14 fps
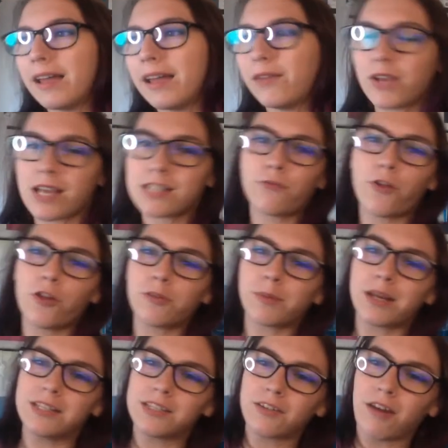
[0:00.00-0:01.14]
if you guys are following my
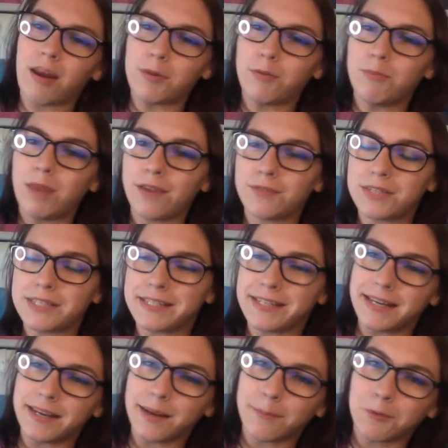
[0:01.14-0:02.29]
Instagram, you may have
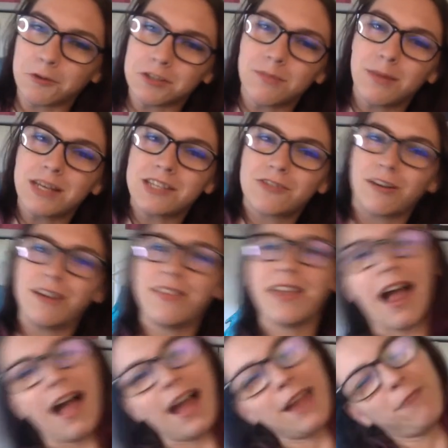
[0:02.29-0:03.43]
seen I posted my story that
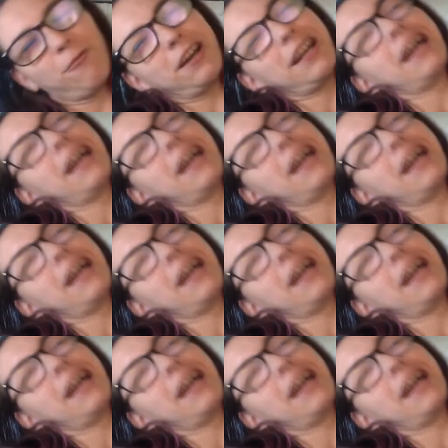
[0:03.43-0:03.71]
I won